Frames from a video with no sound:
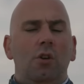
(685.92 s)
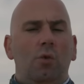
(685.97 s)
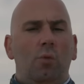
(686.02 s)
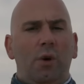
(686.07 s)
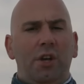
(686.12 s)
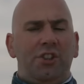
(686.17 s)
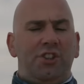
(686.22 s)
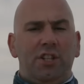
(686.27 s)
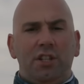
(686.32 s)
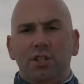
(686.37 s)

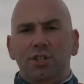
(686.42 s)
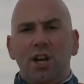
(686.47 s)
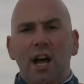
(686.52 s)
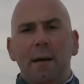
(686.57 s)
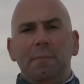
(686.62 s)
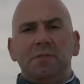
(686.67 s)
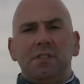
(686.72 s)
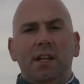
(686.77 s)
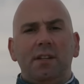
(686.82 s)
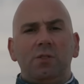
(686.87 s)
With the
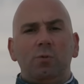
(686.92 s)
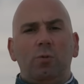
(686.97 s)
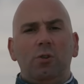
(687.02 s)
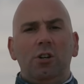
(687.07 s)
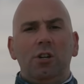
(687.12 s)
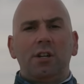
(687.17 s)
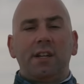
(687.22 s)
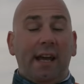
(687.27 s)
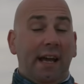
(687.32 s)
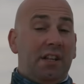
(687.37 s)
chopsticks
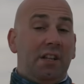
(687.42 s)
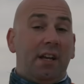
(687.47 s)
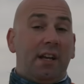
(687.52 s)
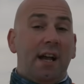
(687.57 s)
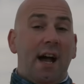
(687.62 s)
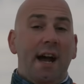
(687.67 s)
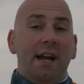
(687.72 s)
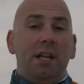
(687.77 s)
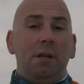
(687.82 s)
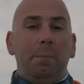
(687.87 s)
work and the
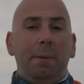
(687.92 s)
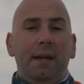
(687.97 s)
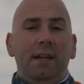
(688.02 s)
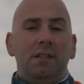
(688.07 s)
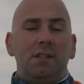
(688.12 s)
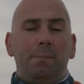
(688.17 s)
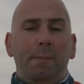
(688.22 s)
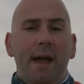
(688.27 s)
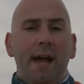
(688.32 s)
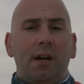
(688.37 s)
guiding
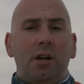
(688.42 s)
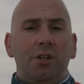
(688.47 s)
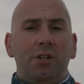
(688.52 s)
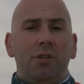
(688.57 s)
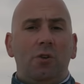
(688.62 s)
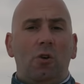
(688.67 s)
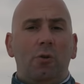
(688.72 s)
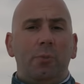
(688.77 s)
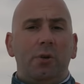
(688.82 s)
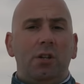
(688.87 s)
pins back on
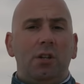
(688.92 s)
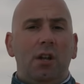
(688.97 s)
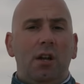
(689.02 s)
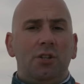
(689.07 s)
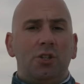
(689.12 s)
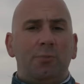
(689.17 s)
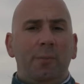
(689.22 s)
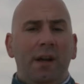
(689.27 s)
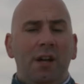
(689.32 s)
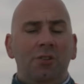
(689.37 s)
the orbital
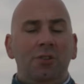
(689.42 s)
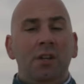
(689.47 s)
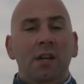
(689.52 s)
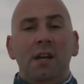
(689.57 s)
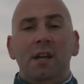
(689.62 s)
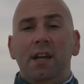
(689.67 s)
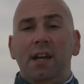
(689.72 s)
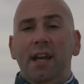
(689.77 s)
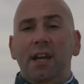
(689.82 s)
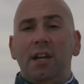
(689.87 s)
launch mount,
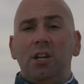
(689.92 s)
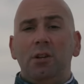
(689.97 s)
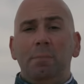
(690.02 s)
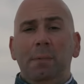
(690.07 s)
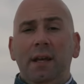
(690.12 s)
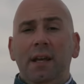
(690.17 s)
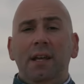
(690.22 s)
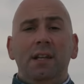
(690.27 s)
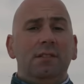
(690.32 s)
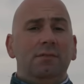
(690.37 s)
it could
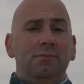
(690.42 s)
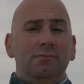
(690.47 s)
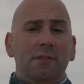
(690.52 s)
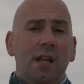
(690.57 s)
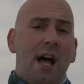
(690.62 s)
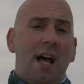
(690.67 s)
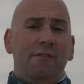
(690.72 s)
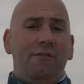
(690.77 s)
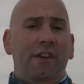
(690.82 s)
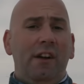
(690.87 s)
be
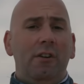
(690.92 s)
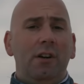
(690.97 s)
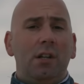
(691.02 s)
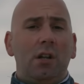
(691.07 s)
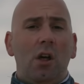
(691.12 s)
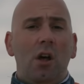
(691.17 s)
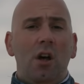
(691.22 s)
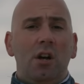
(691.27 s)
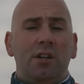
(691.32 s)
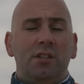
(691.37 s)
not very
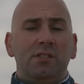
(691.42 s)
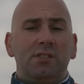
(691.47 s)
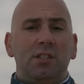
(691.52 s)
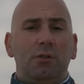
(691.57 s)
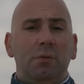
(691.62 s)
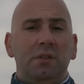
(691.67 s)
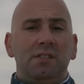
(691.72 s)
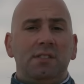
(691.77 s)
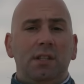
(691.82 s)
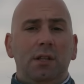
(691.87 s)
long
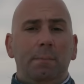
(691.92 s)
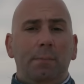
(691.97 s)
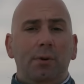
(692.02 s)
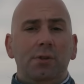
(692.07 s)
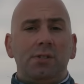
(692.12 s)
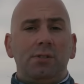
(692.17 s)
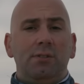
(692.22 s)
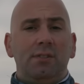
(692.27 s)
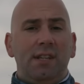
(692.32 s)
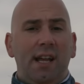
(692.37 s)
until we see
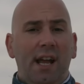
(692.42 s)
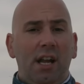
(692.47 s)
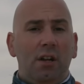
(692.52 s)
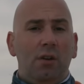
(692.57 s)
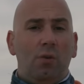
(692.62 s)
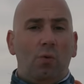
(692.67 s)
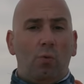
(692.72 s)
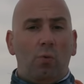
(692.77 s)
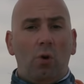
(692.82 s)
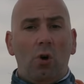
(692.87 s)
Booster
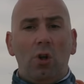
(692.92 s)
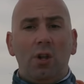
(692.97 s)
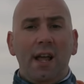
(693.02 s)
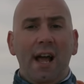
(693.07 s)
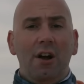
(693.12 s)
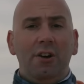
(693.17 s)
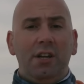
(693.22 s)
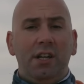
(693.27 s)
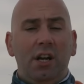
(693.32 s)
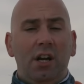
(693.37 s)
10 roll
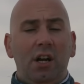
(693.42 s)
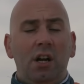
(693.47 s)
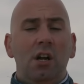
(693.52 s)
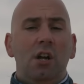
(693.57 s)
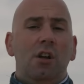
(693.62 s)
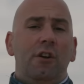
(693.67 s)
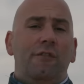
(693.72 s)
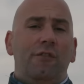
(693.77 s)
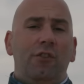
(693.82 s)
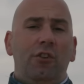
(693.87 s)
out here
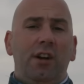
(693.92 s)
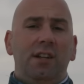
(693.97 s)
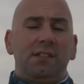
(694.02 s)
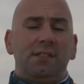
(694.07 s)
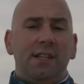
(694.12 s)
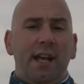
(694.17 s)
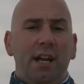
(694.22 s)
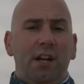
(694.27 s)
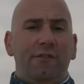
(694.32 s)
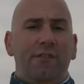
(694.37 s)
for its
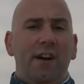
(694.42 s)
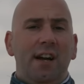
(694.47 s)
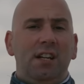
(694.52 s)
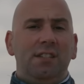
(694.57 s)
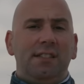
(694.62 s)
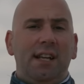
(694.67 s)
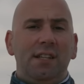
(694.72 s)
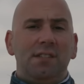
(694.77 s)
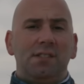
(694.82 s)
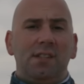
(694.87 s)
static fire
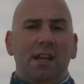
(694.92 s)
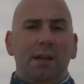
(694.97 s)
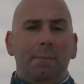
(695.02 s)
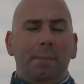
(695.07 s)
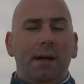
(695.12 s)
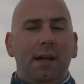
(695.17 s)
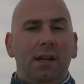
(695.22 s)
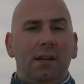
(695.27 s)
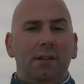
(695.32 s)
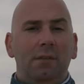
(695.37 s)
test
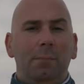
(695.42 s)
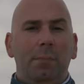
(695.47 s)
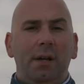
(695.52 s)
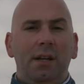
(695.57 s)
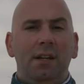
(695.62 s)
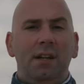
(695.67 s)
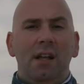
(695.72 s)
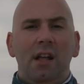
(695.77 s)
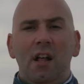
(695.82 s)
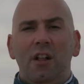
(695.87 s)
campaign.
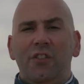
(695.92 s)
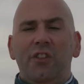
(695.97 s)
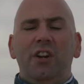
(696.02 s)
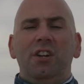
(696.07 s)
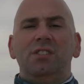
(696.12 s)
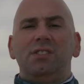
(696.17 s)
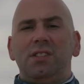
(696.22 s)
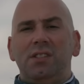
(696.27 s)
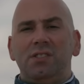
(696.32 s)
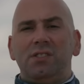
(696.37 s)
But
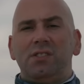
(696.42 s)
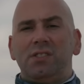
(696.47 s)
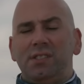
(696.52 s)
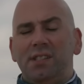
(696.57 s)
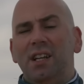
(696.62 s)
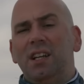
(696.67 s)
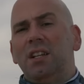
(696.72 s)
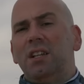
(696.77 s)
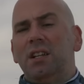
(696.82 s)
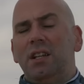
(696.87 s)
there's
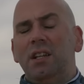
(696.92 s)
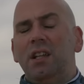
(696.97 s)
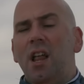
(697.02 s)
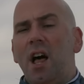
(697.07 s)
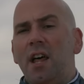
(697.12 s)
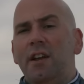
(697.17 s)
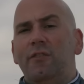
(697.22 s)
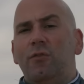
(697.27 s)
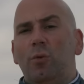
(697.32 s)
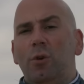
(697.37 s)
still a
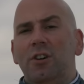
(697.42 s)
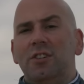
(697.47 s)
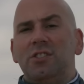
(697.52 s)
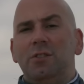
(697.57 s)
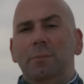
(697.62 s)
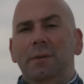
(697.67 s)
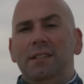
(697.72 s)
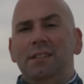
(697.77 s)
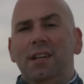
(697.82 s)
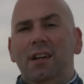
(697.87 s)
lot of work
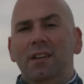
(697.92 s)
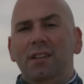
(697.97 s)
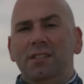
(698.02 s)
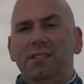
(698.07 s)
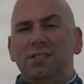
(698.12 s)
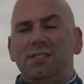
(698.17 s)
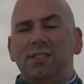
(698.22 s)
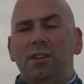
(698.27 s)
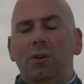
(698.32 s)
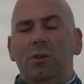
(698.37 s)
to be
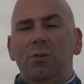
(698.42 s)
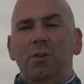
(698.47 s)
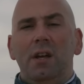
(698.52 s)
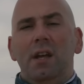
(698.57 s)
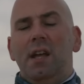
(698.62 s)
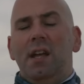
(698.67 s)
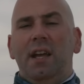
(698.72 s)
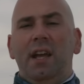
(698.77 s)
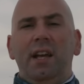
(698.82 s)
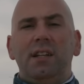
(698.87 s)
done, so
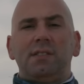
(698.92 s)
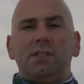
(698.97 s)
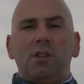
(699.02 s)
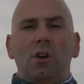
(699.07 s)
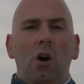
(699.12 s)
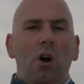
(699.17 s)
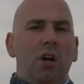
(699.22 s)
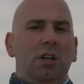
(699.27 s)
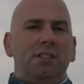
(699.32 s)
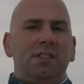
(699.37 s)
it's
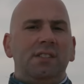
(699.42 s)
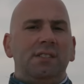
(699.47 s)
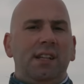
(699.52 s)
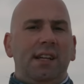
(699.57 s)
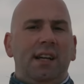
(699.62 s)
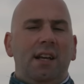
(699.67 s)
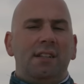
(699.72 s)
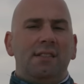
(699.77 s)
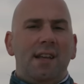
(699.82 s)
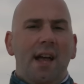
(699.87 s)
hard to
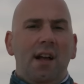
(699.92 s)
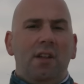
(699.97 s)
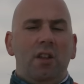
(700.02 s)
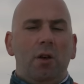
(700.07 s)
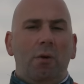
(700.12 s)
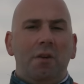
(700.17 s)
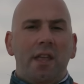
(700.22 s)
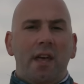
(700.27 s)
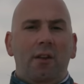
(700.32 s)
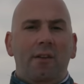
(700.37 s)
say exactly
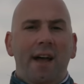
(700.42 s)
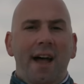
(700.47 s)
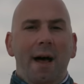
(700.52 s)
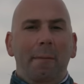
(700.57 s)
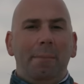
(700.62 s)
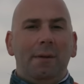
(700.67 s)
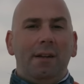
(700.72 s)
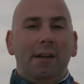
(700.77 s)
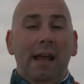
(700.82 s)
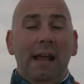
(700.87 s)
when that'll
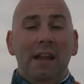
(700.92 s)
happen.